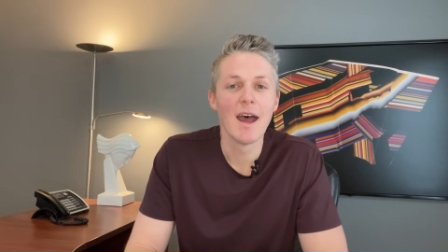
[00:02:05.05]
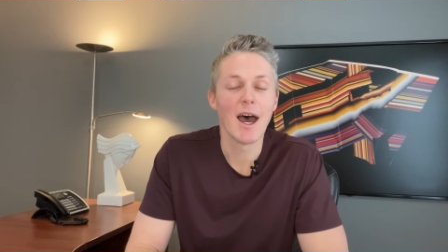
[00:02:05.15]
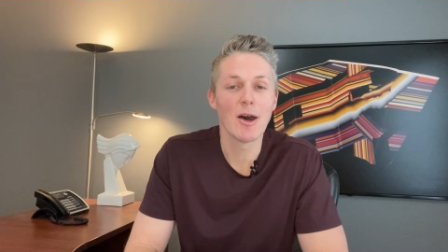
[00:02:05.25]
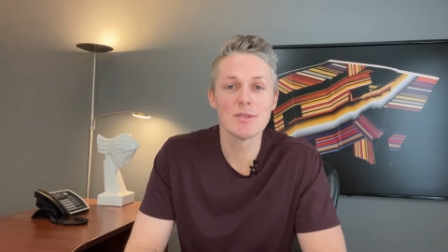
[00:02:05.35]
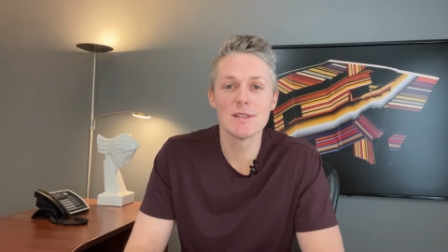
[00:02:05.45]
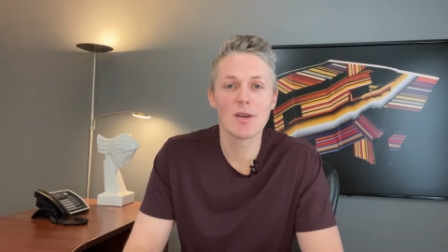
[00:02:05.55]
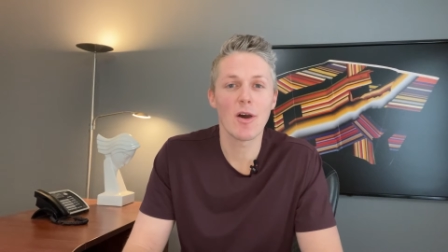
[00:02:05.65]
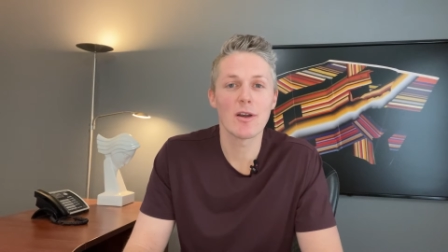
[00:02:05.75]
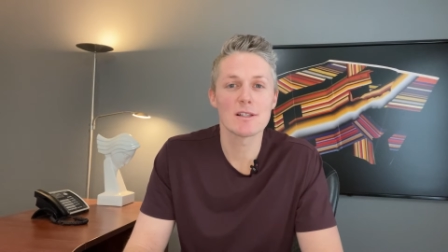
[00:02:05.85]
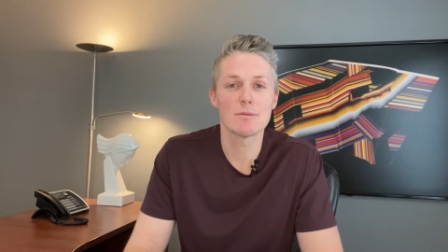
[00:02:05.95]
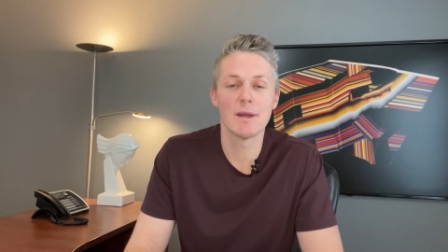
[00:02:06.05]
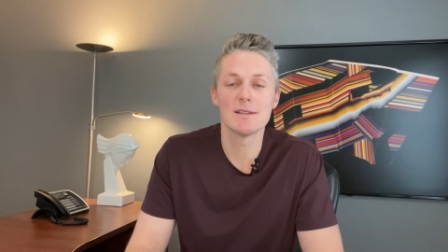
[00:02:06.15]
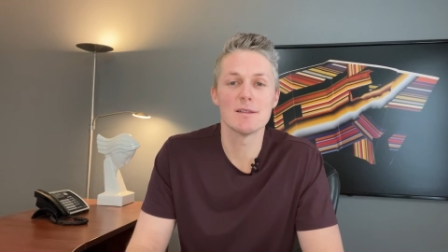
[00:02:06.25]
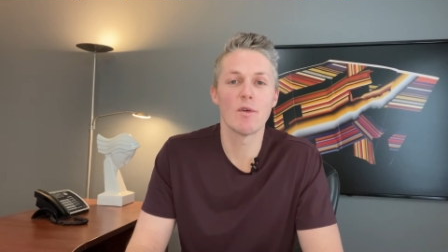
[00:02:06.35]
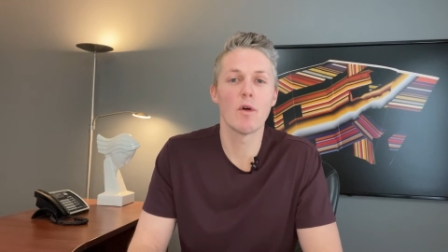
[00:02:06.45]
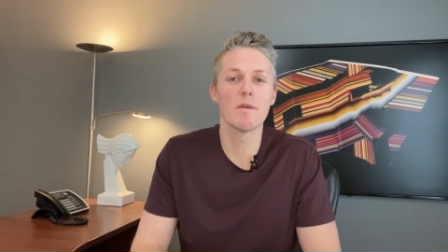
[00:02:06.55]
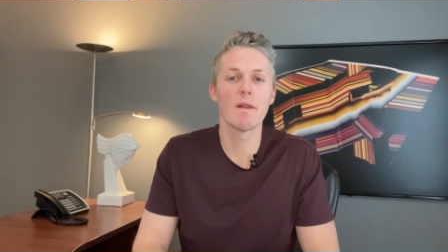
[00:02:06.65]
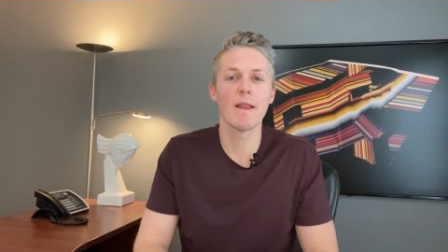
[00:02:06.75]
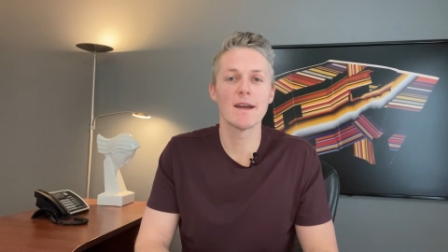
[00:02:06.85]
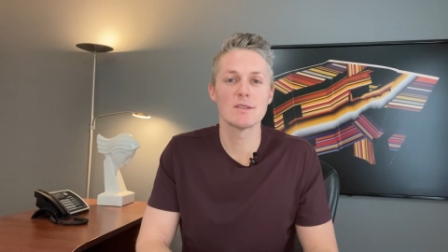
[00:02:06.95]
Houses are expensive. Over the
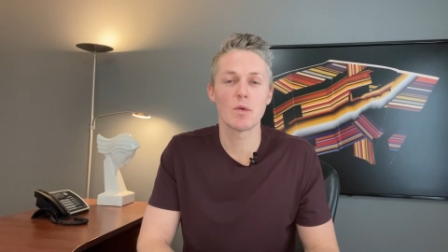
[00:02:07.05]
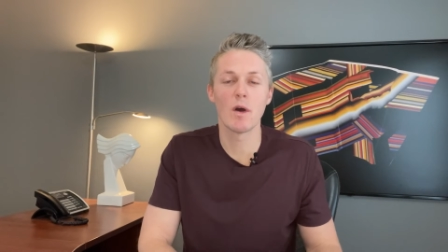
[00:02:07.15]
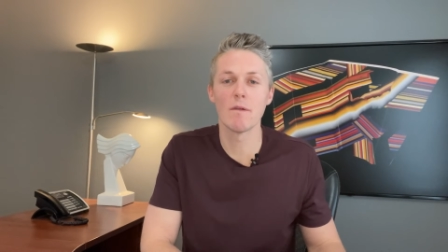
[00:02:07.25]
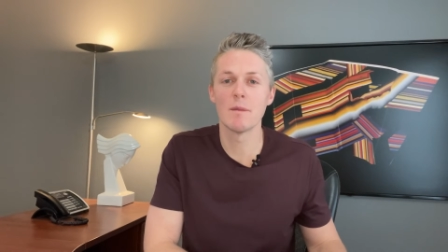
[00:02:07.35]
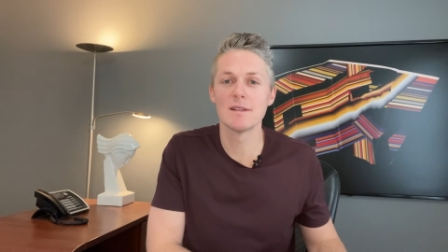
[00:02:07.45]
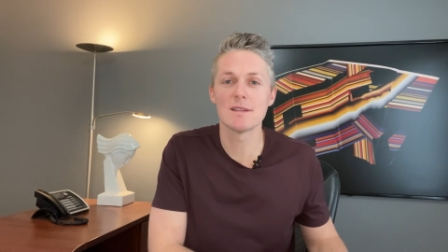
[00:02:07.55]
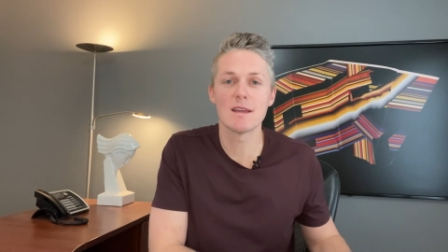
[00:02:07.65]
last 12 months,